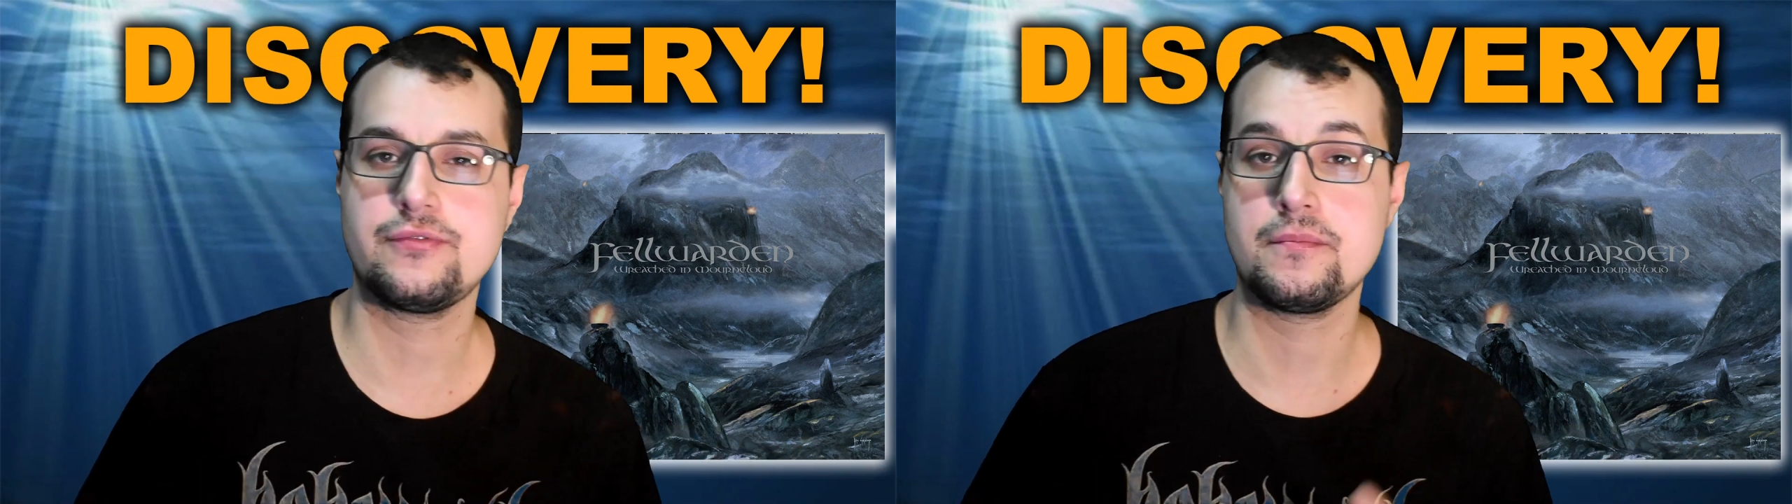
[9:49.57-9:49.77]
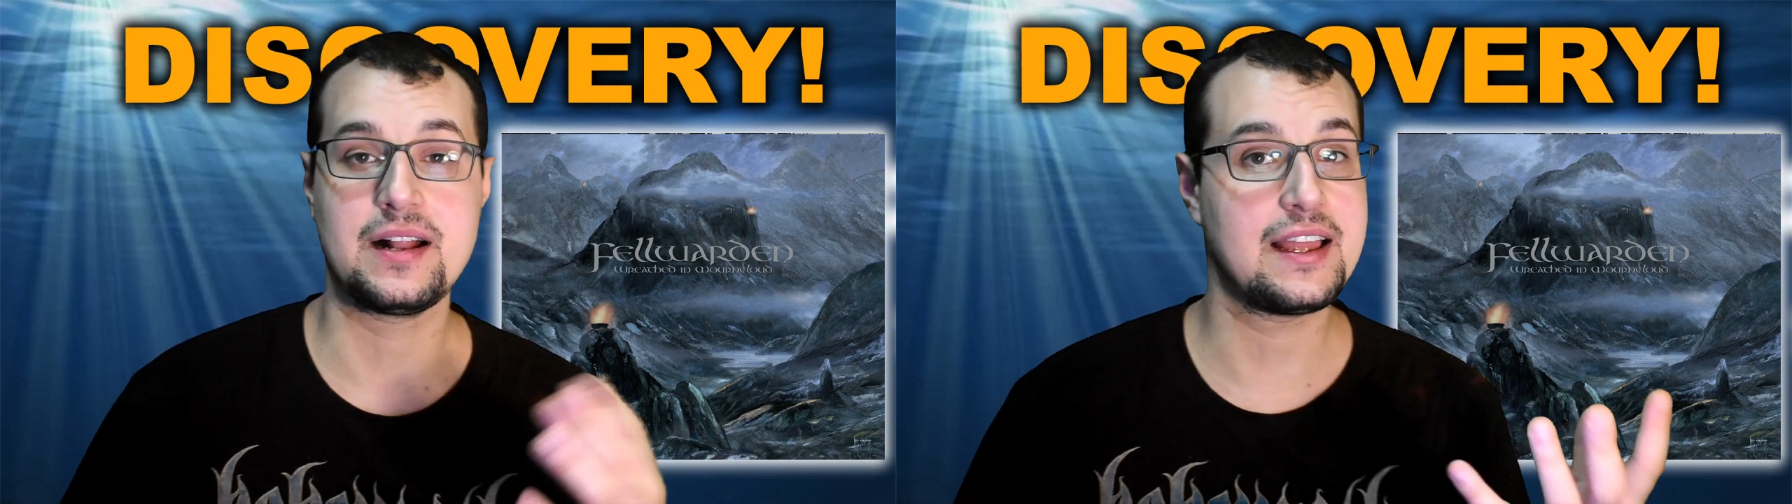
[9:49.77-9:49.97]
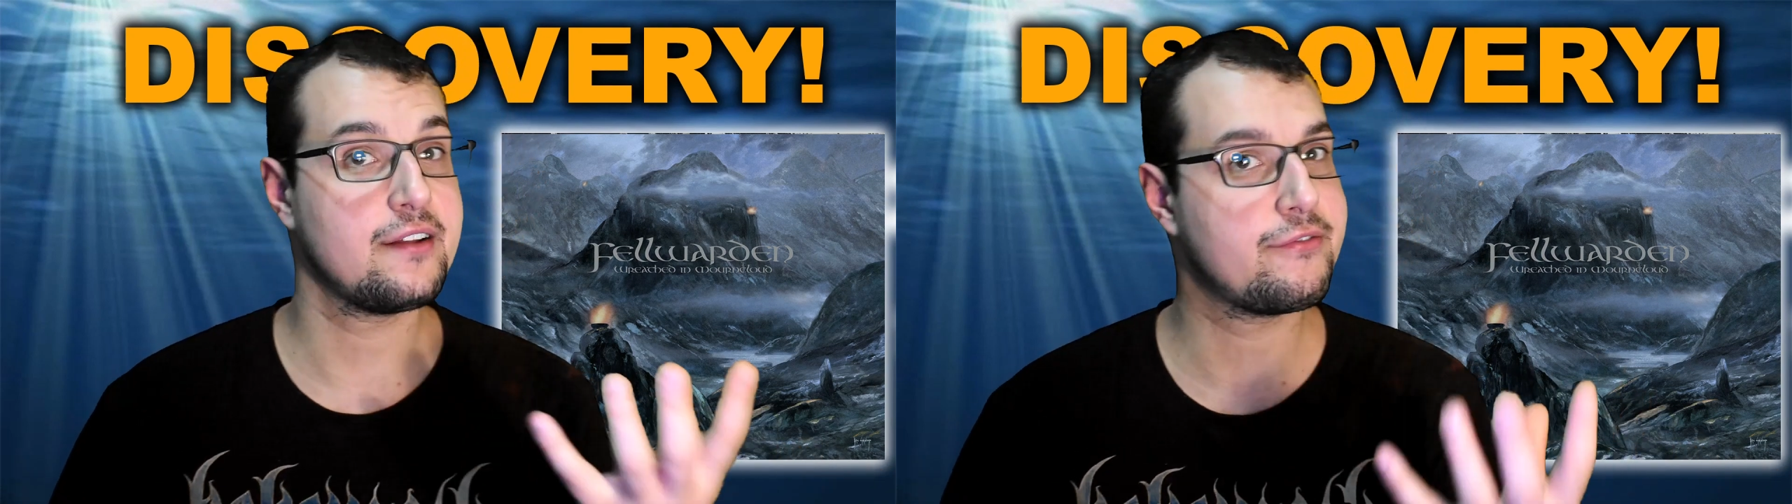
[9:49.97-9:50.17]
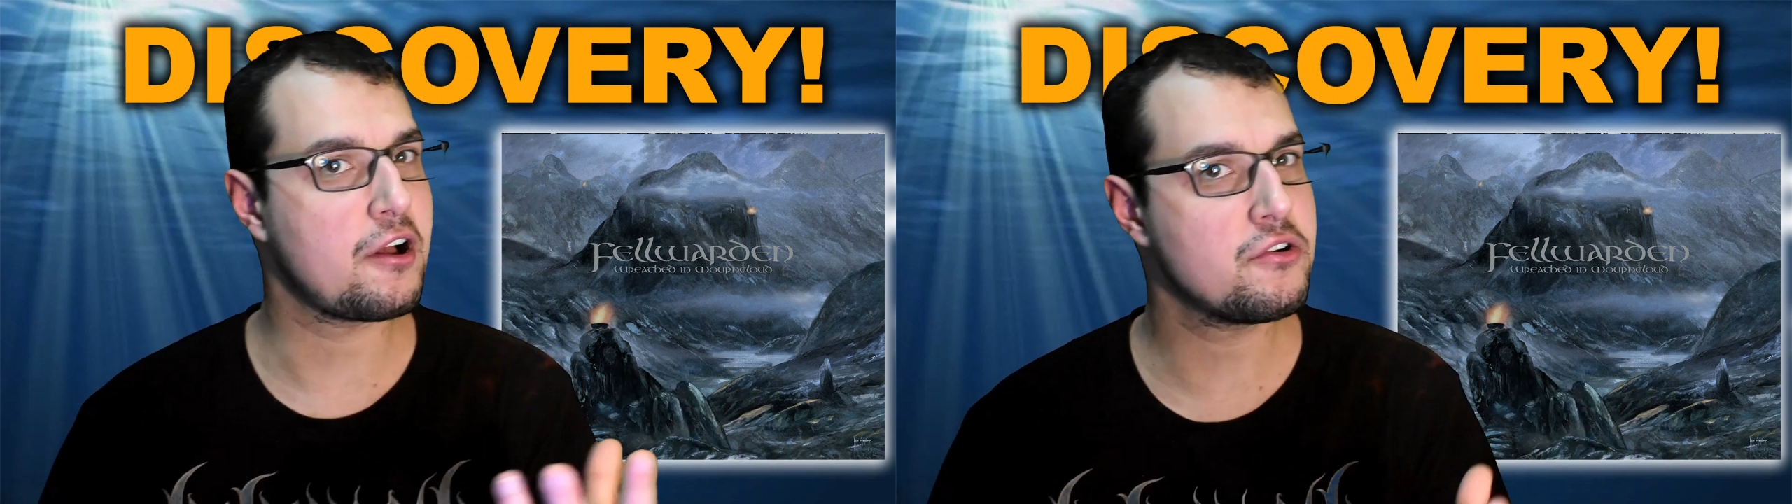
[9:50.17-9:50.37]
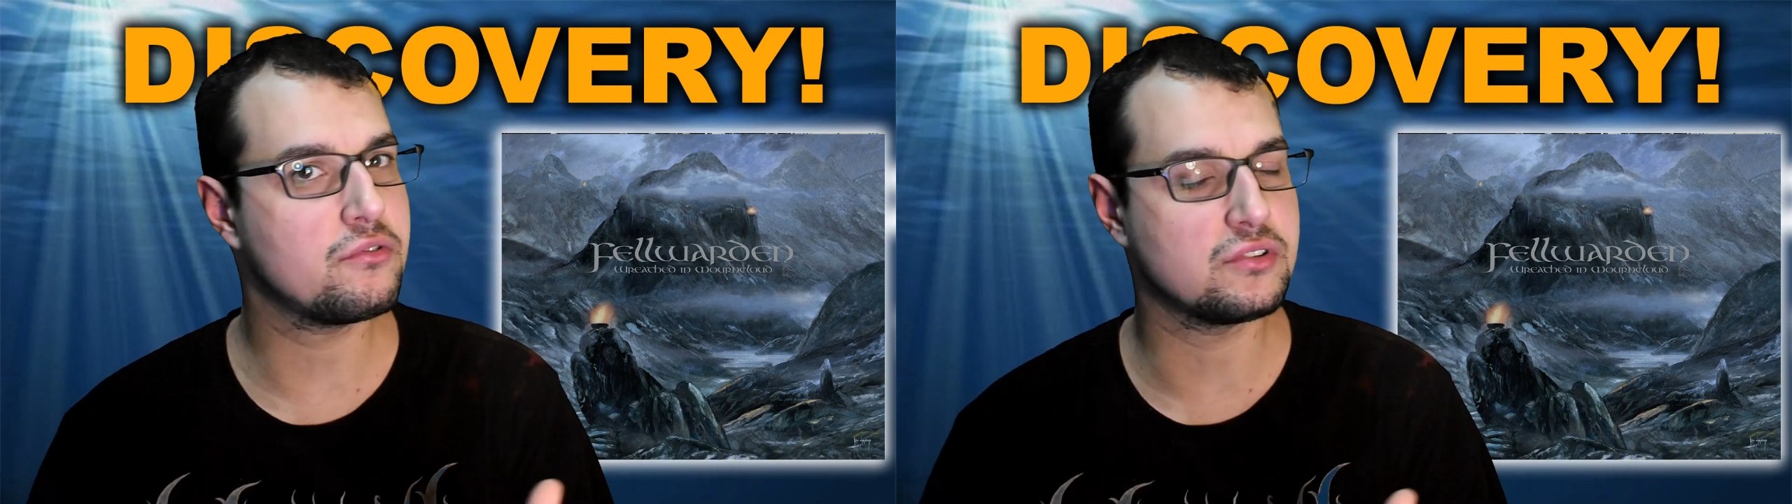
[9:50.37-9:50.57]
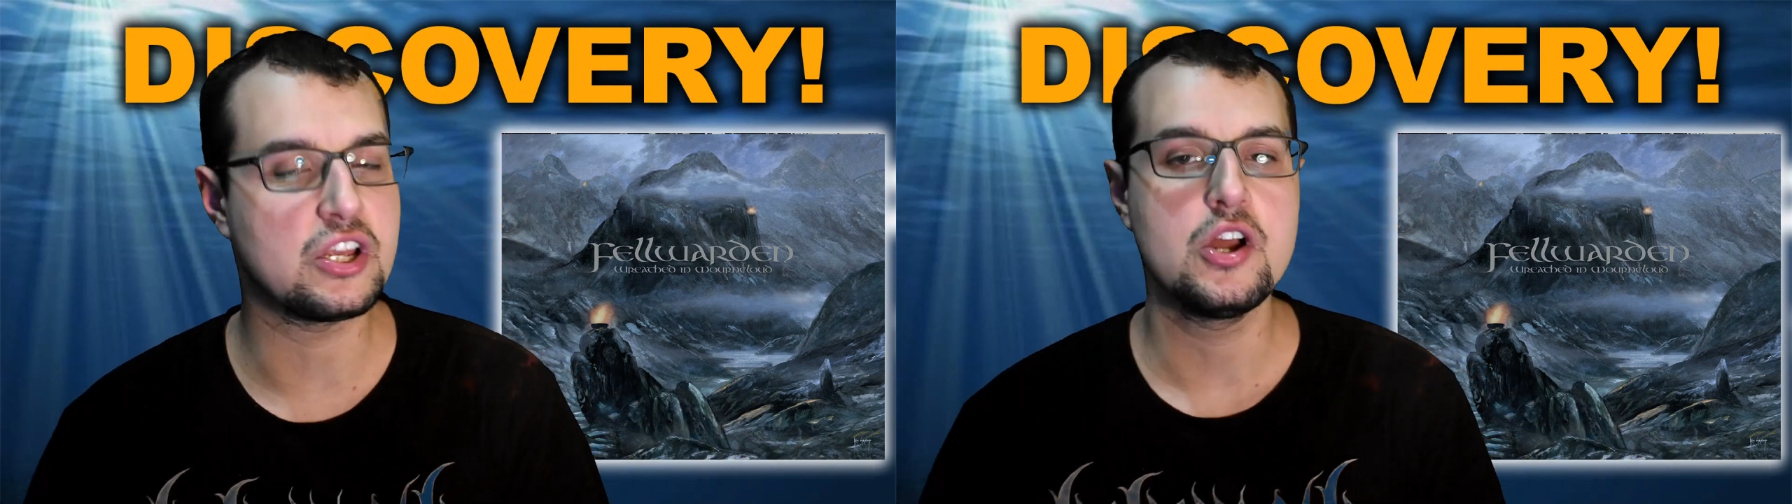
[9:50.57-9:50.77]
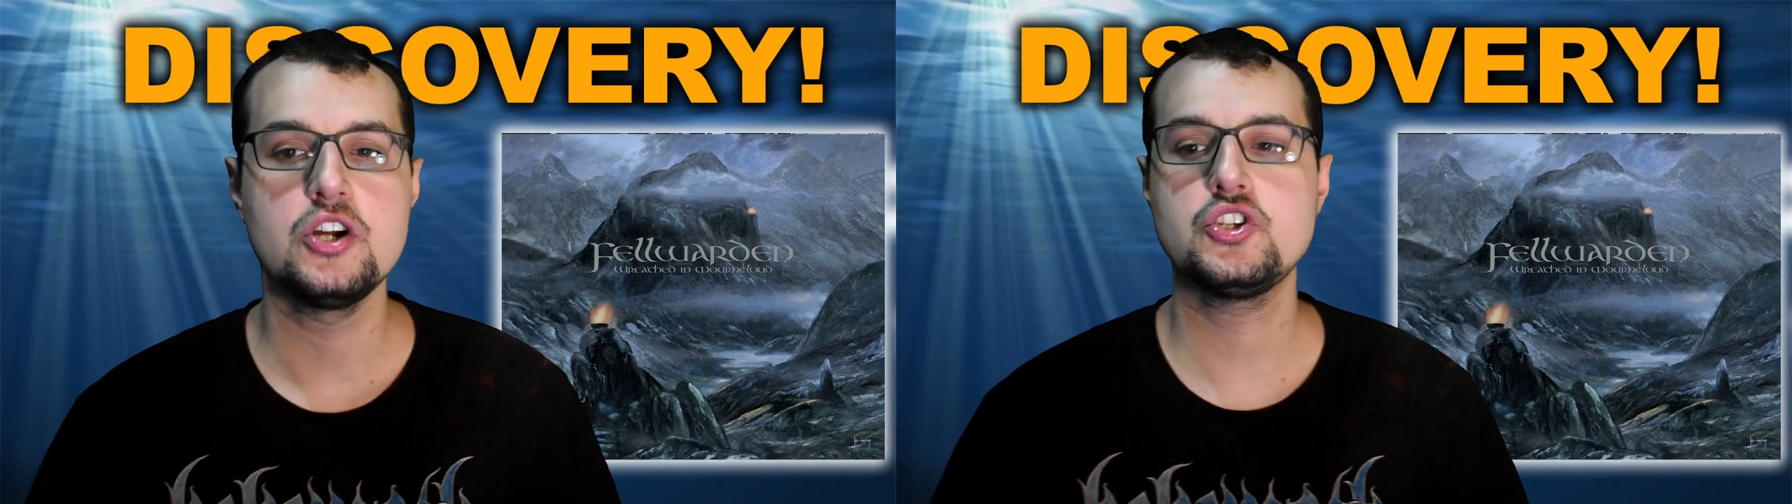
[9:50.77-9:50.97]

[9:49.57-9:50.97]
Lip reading: from clean vocals